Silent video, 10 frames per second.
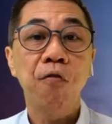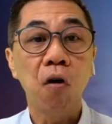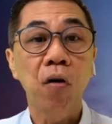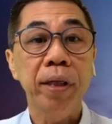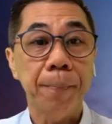
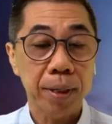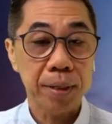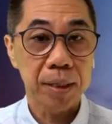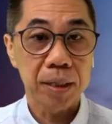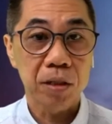for that
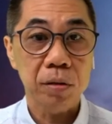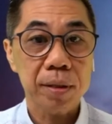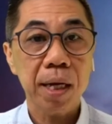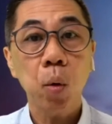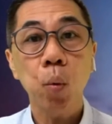presentation
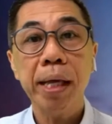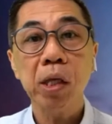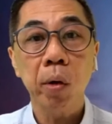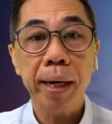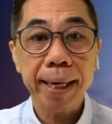slide
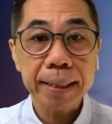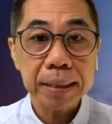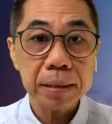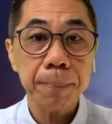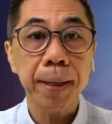when you're
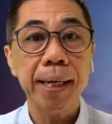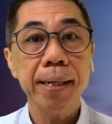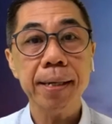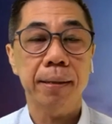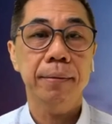
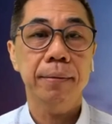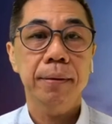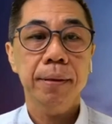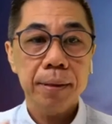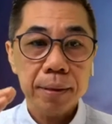explaining
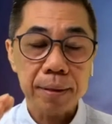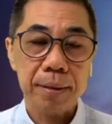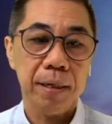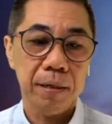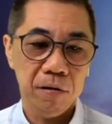the
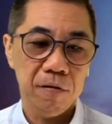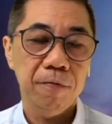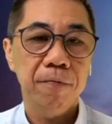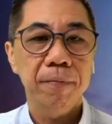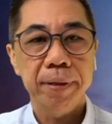set of
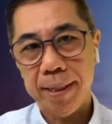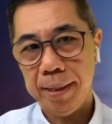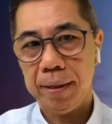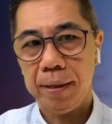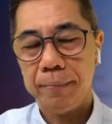
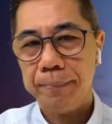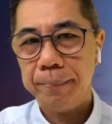data.